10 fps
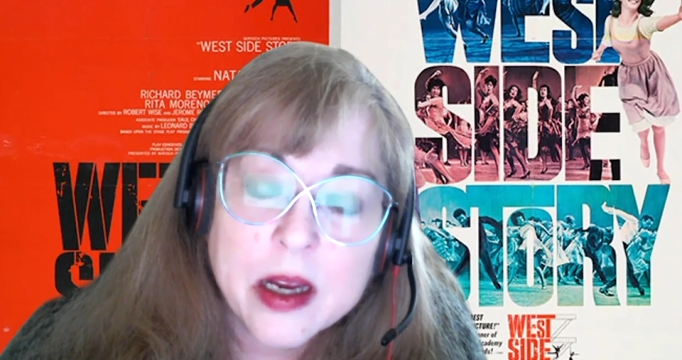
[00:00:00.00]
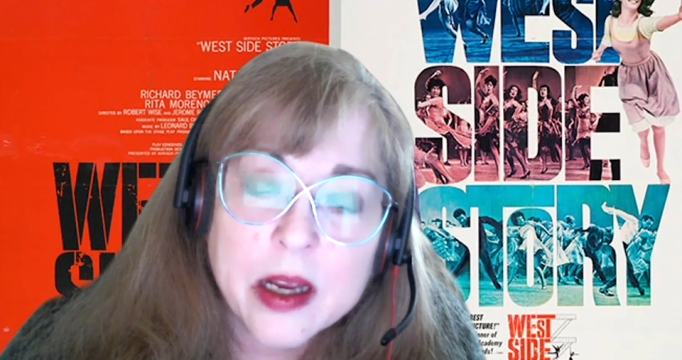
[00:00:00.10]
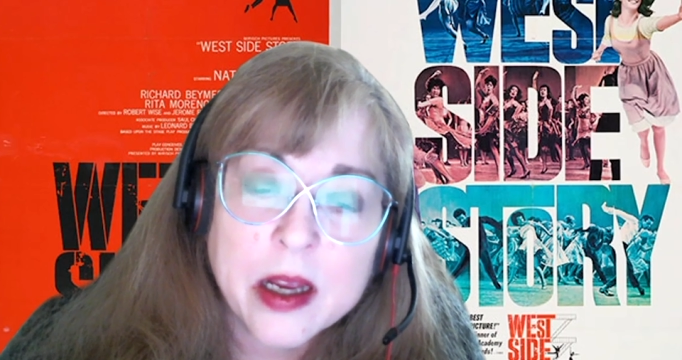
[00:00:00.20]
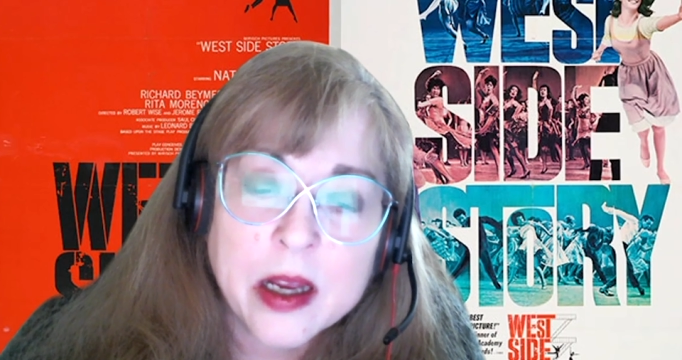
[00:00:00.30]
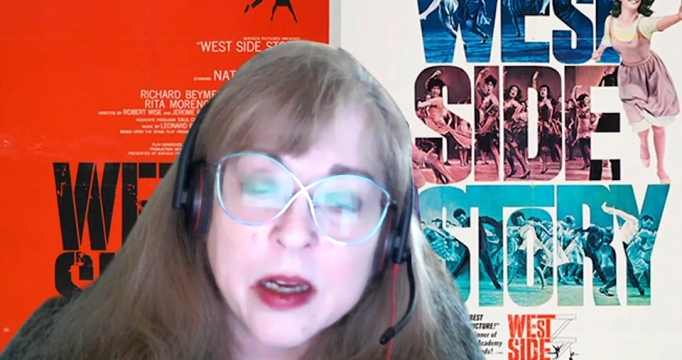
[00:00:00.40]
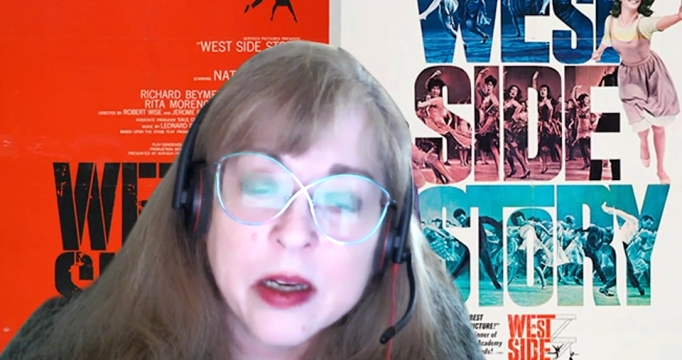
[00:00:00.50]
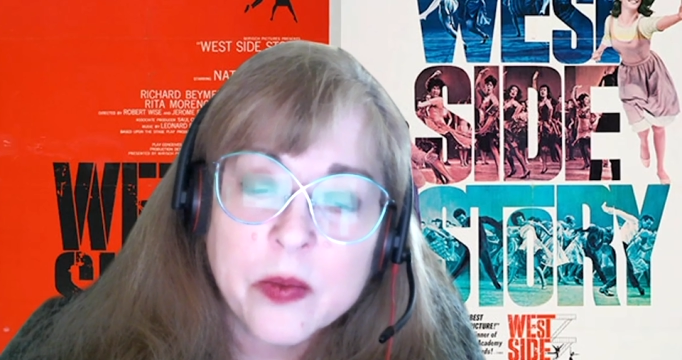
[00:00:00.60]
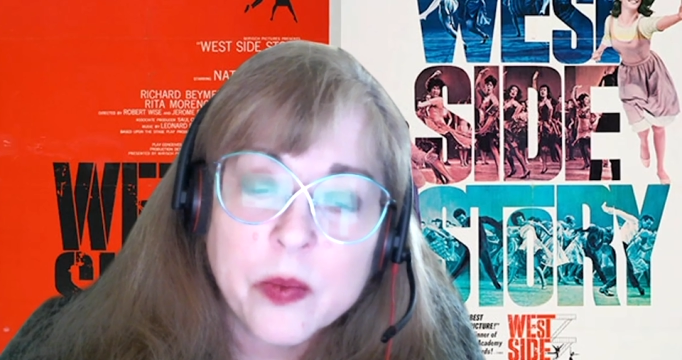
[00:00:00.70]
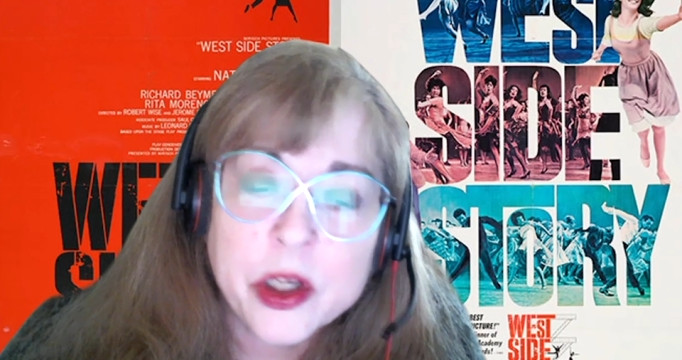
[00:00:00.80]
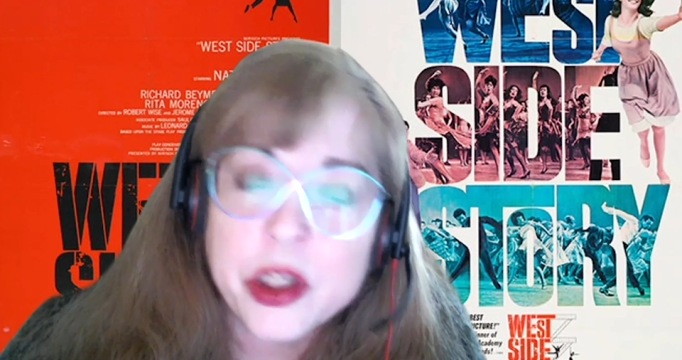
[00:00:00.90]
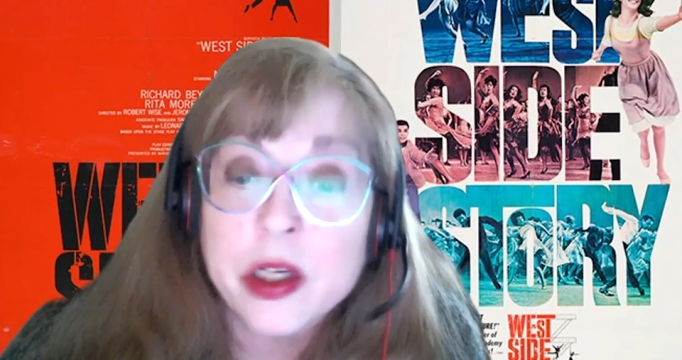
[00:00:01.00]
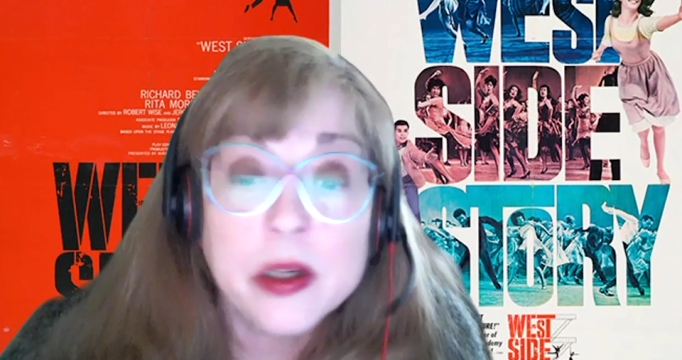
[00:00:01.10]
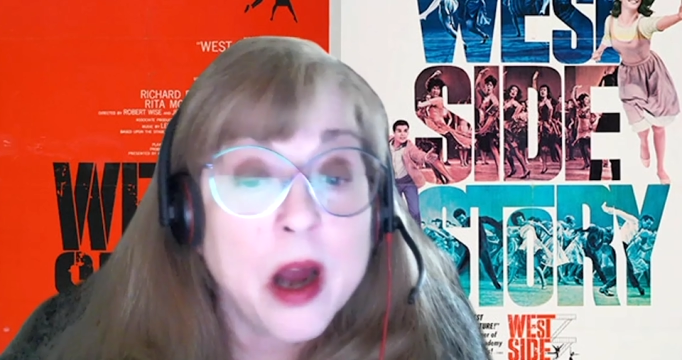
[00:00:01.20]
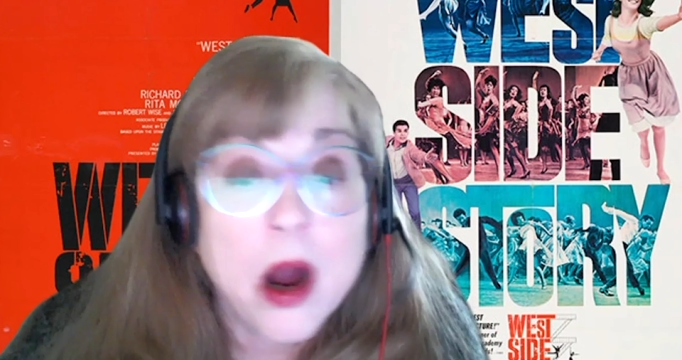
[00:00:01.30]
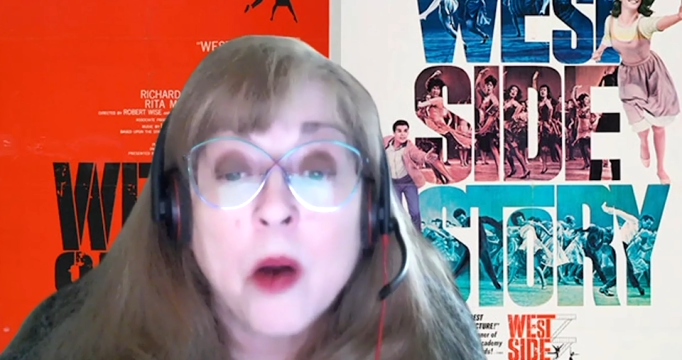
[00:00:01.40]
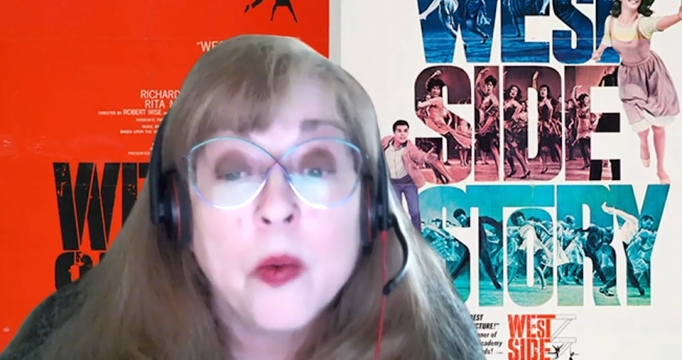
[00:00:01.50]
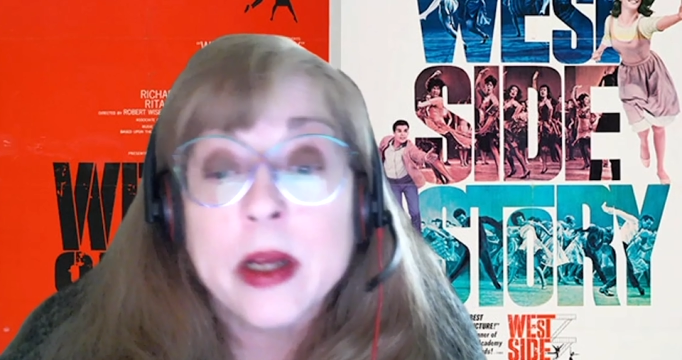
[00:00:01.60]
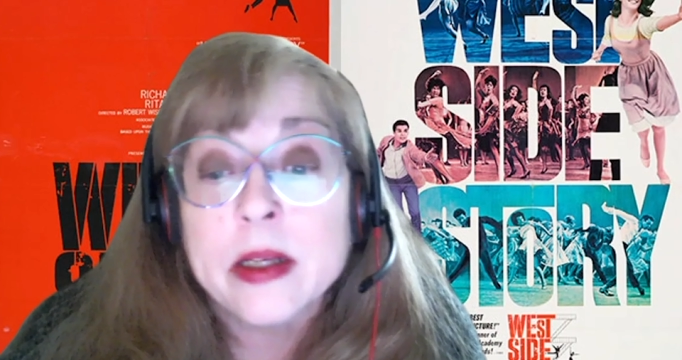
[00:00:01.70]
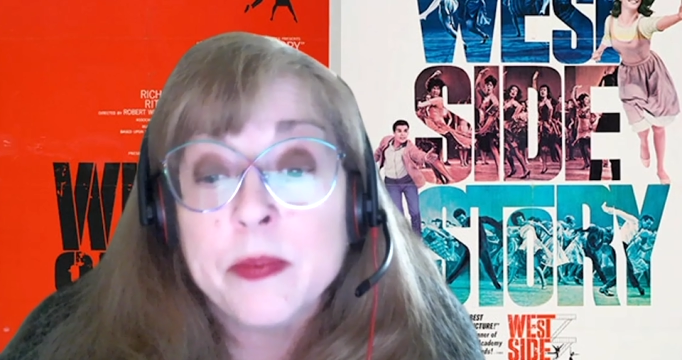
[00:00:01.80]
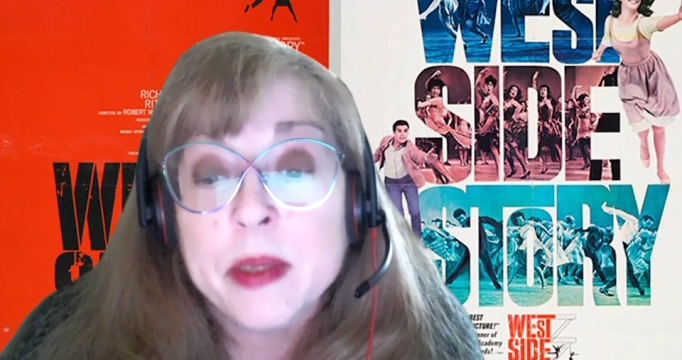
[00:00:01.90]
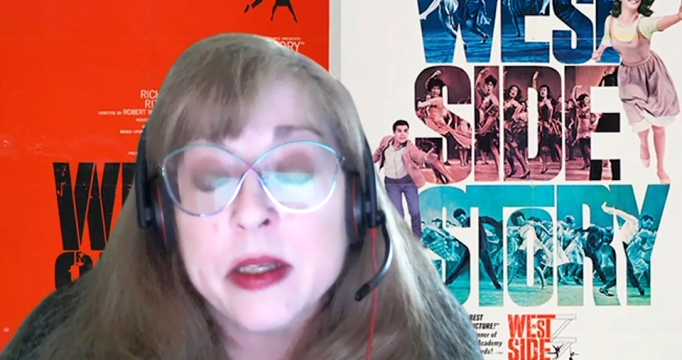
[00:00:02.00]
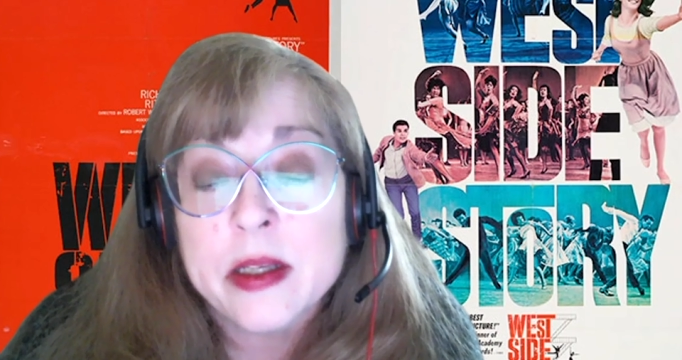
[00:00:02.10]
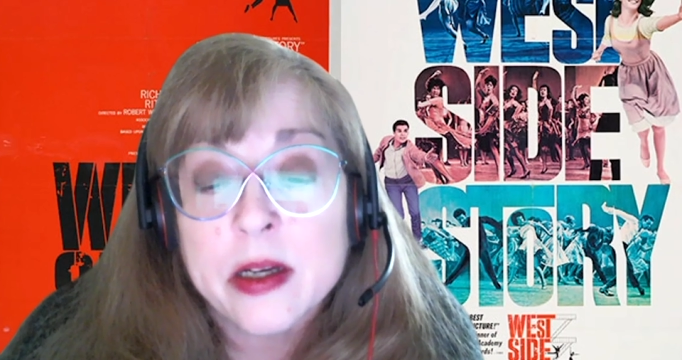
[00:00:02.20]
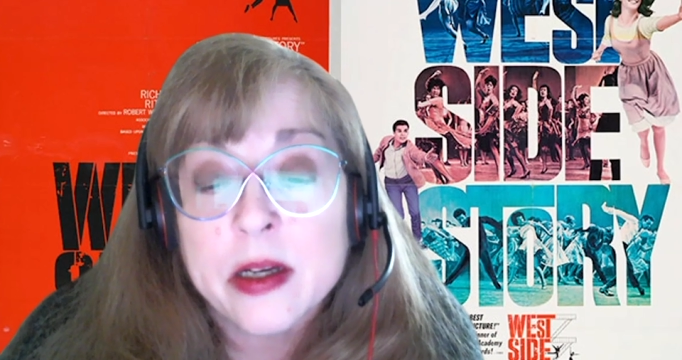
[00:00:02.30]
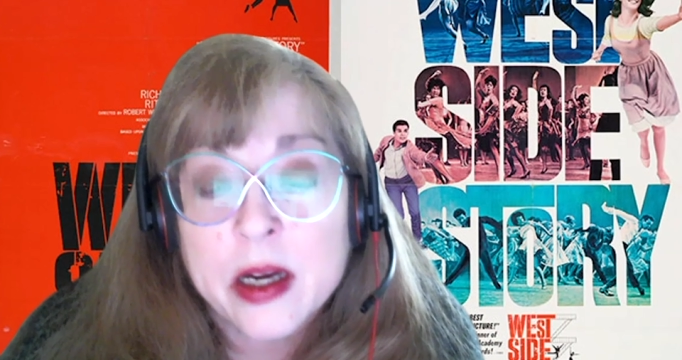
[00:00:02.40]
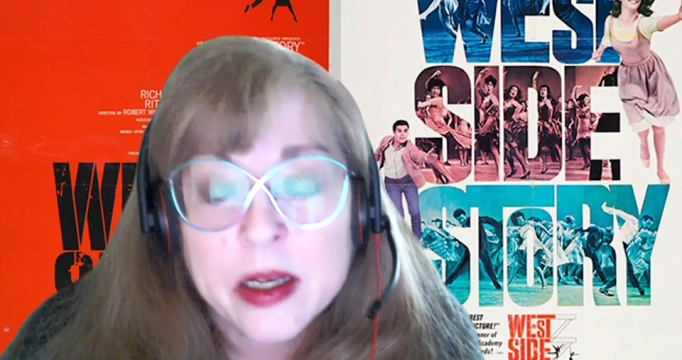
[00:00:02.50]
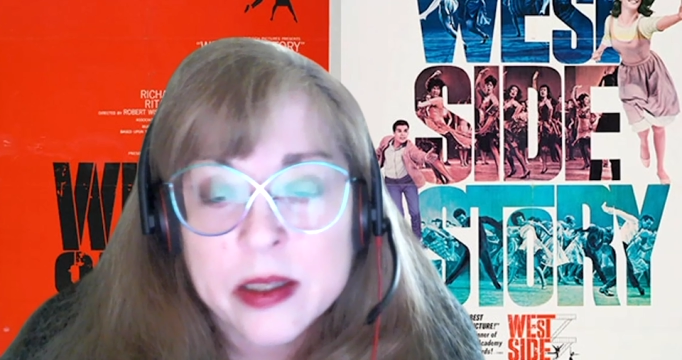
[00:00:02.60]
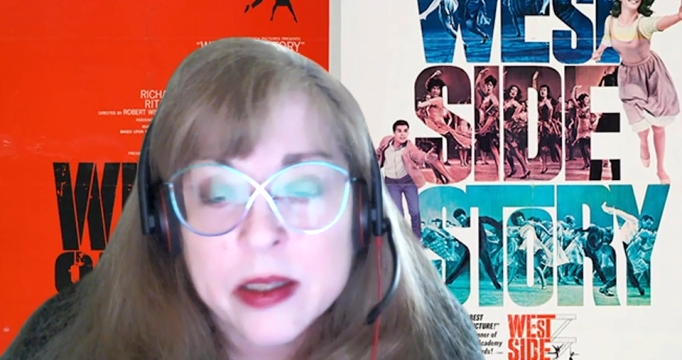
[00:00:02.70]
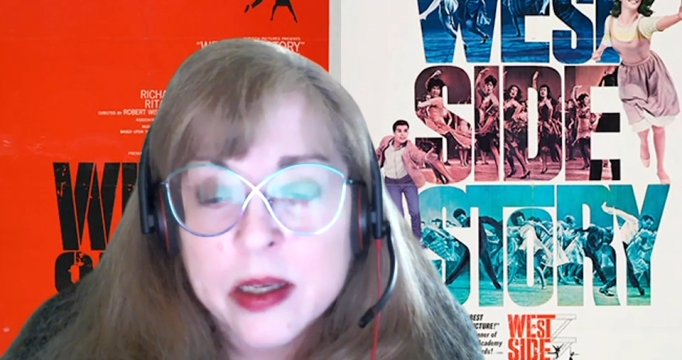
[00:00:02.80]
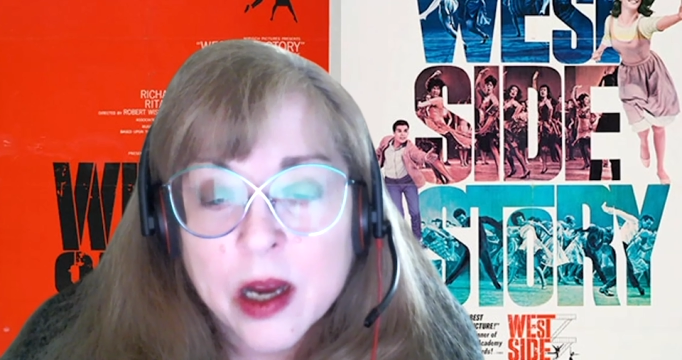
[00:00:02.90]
and we shouldn't always be serious.